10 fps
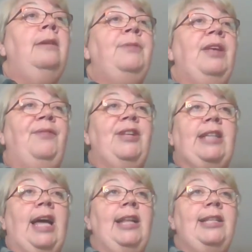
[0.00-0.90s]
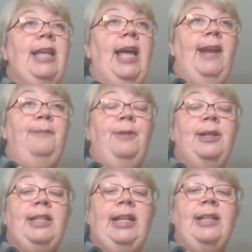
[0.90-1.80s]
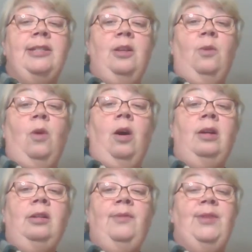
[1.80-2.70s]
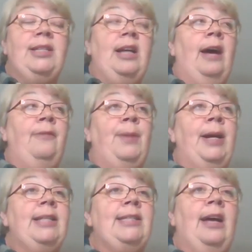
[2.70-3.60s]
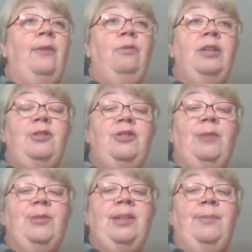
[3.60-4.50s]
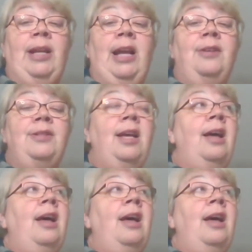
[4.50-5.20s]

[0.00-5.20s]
if it's got its head pressed against the wall, if it's off by itself where it's usually with somebody else,